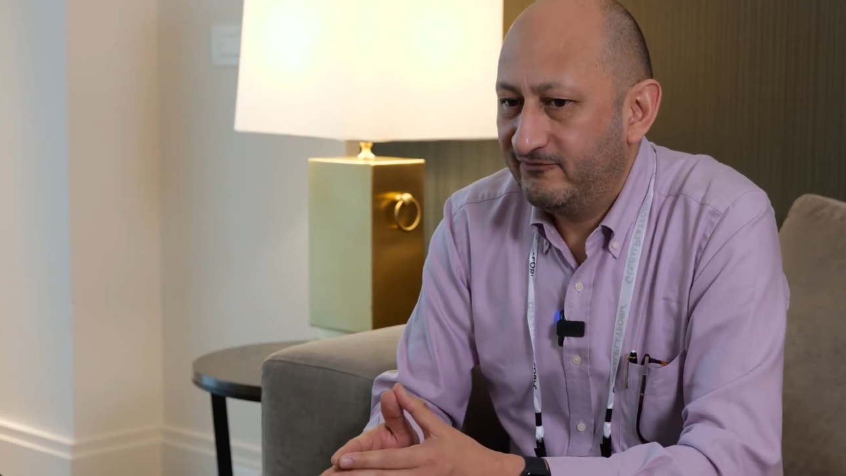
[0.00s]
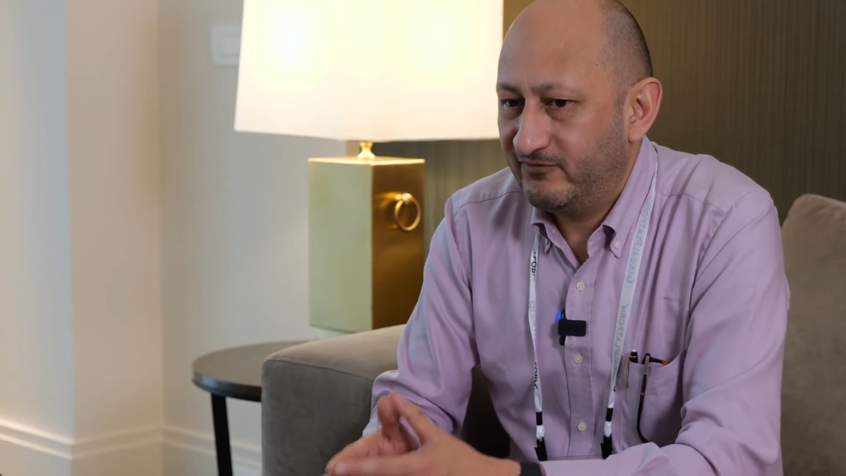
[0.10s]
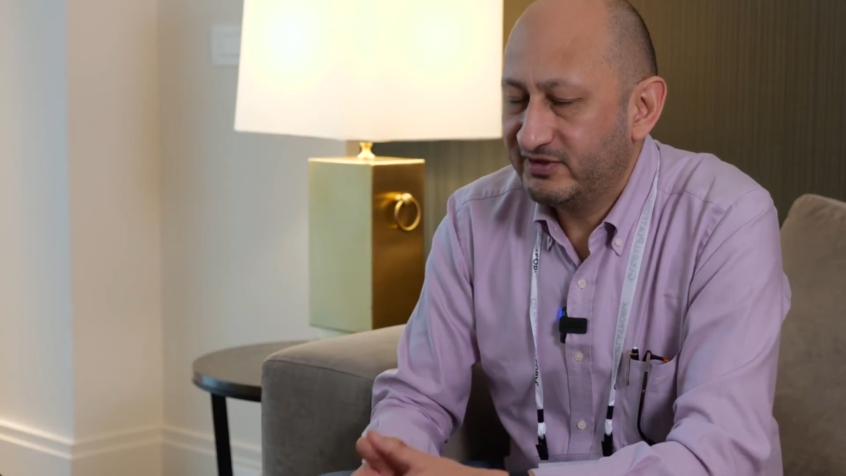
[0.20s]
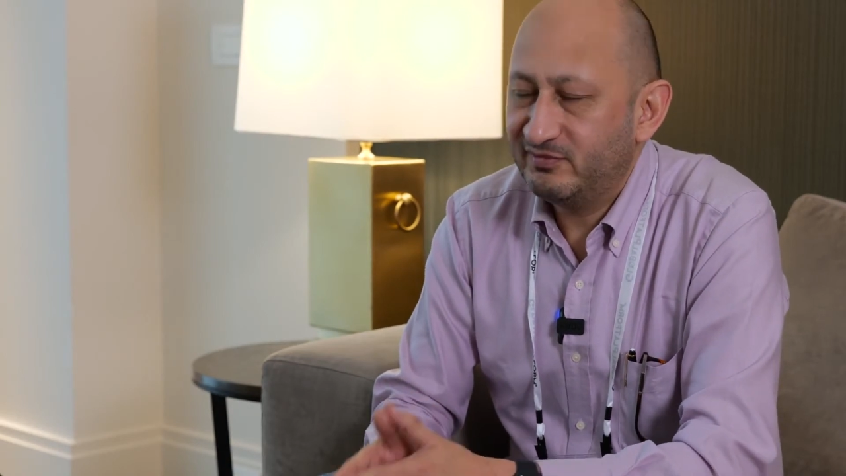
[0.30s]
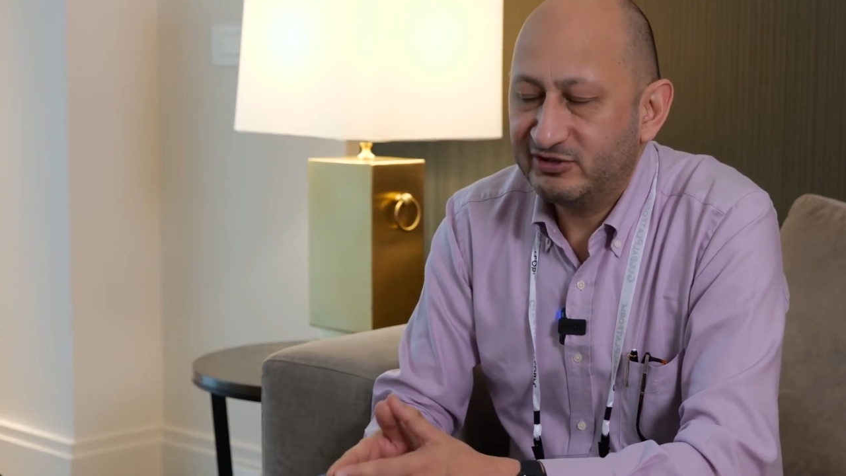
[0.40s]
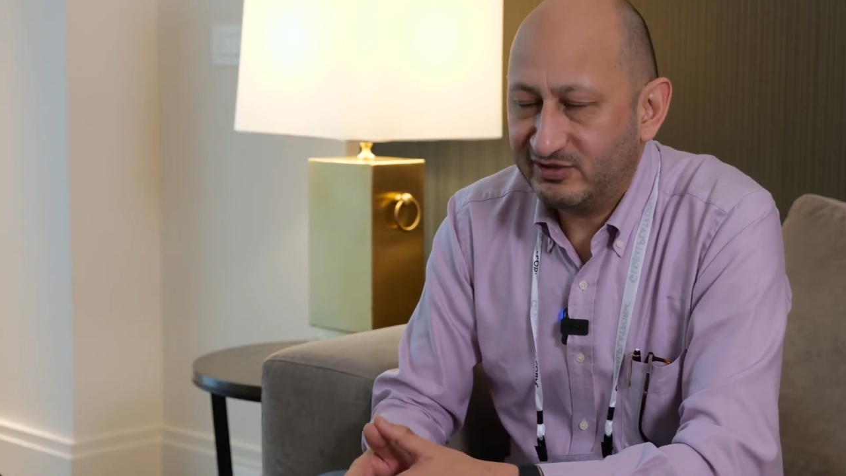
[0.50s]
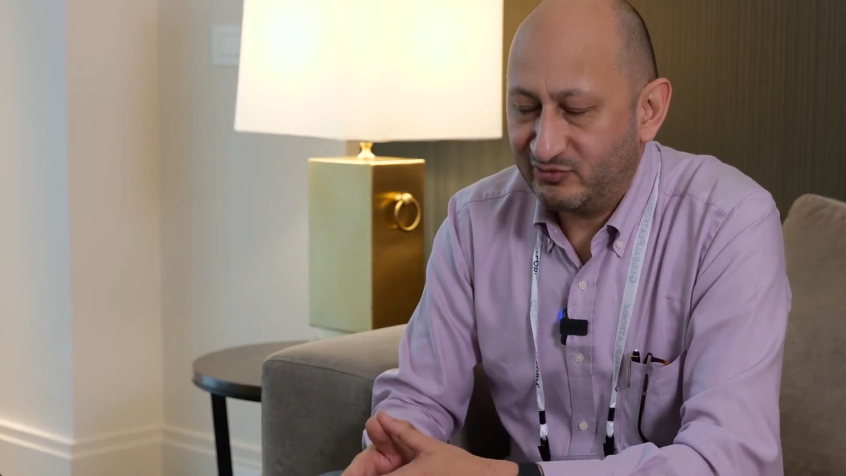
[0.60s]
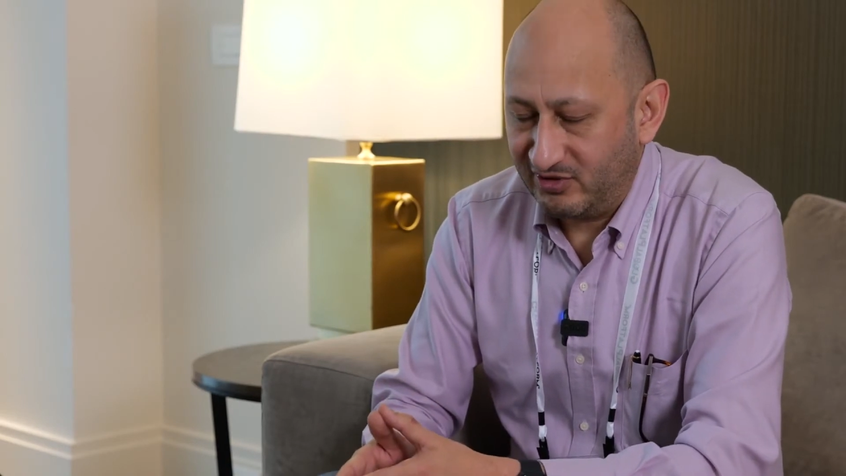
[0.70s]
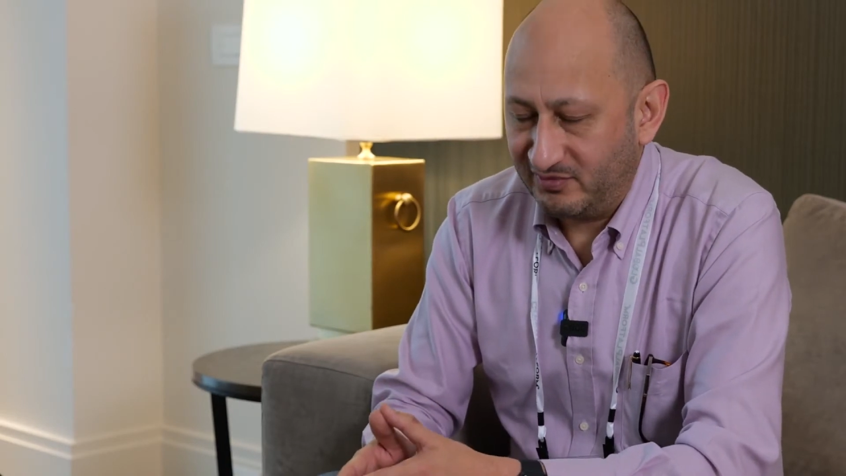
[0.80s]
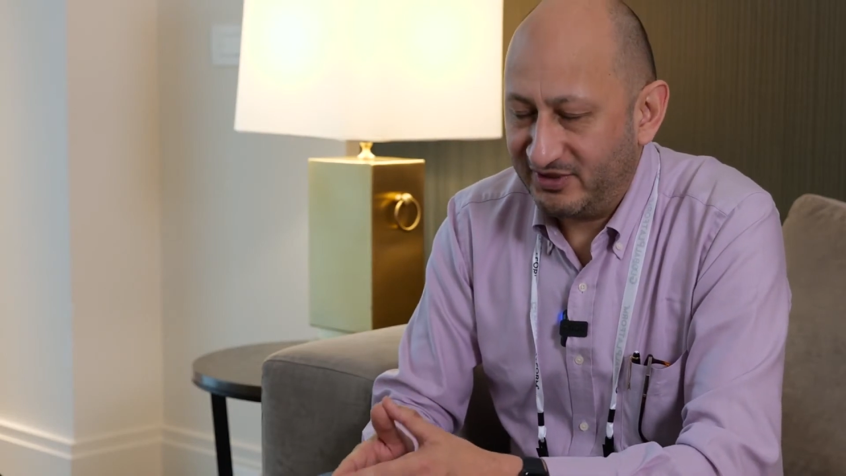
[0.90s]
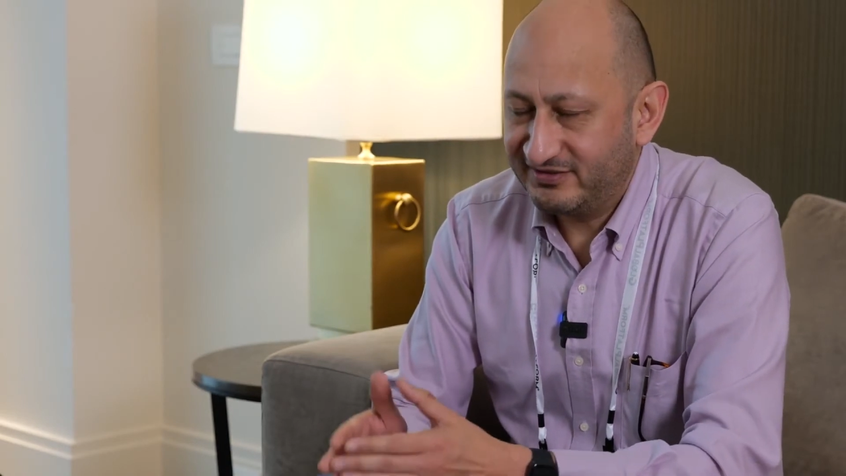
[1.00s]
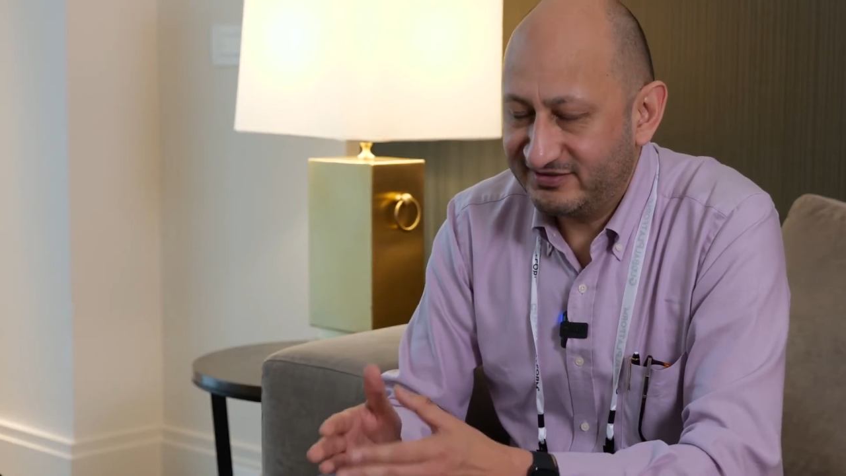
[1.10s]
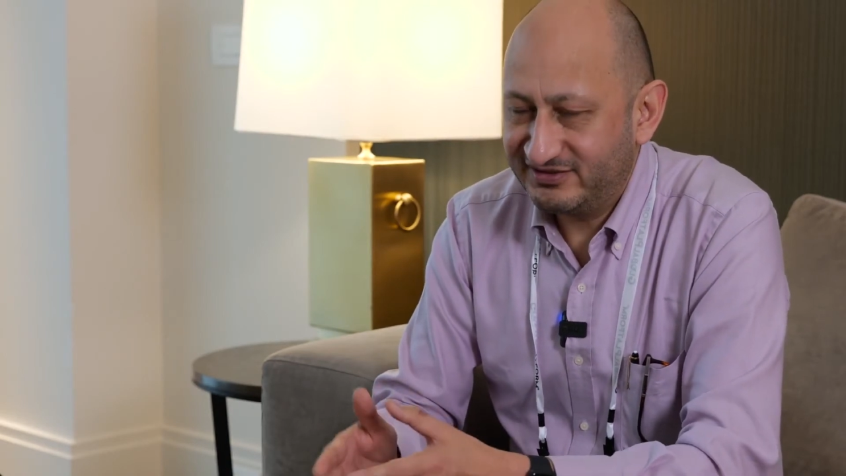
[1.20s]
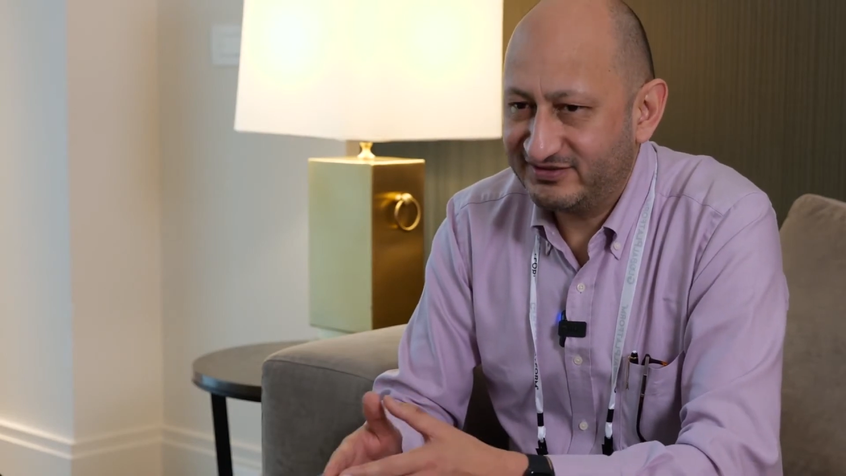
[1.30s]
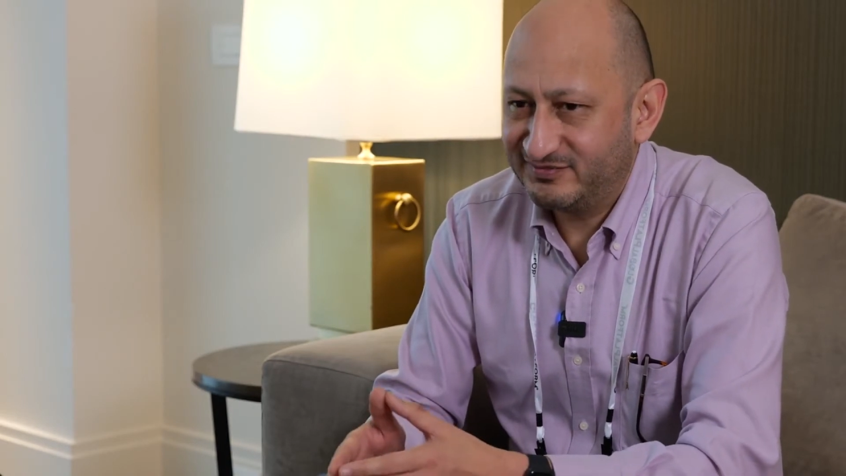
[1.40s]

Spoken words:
fundamental problem, and it's this